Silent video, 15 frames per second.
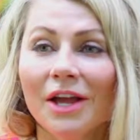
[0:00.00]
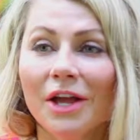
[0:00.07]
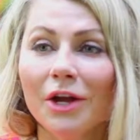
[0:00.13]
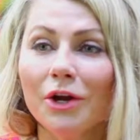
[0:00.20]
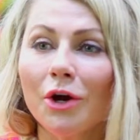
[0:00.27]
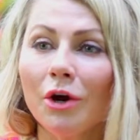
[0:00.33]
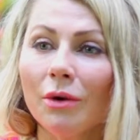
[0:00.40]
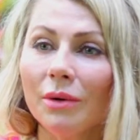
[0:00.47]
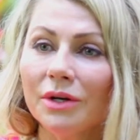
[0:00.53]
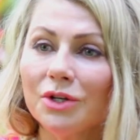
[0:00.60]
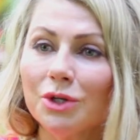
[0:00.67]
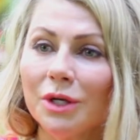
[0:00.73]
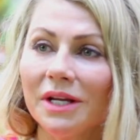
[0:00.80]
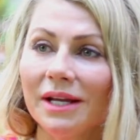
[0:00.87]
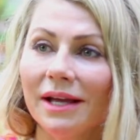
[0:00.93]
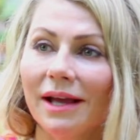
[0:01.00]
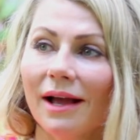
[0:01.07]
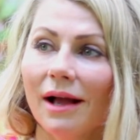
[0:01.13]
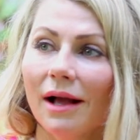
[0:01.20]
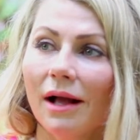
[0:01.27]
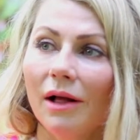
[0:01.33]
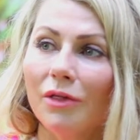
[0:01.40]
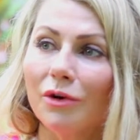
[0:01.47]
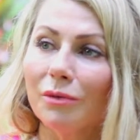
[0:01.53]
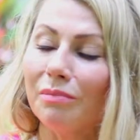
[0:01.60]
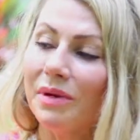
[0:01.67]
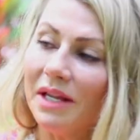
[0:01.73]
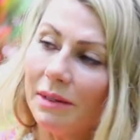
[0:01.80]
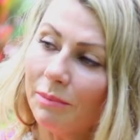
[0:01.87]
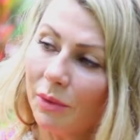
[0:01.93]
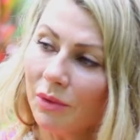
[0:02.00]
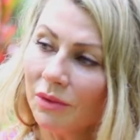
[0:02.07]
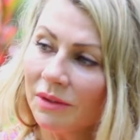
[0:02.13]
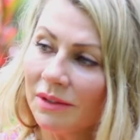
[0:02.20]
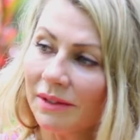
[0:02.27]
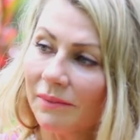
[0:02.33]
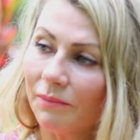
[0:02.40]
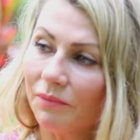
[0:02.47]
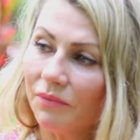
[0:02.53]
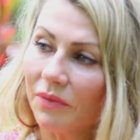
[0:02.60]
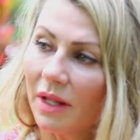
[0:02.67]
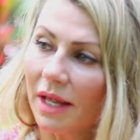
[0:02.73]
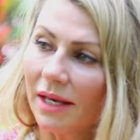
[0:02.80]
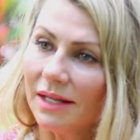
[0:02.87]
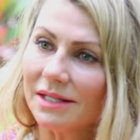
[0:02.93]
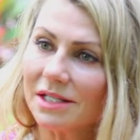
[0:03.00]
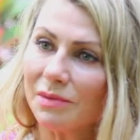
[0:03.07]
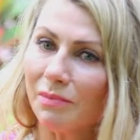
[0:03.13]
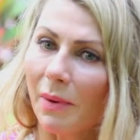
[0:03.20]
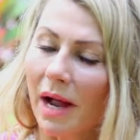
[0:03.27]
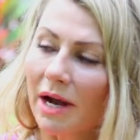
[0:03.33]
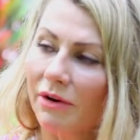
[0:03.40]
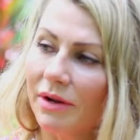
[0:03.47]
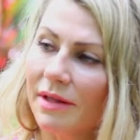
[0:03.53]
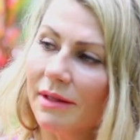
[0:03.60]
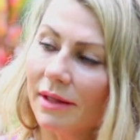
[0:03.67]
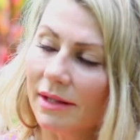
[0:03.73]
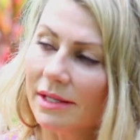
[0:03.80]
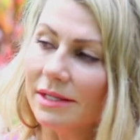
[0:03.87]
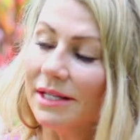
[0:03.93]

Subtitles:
encouraging other people and inspiring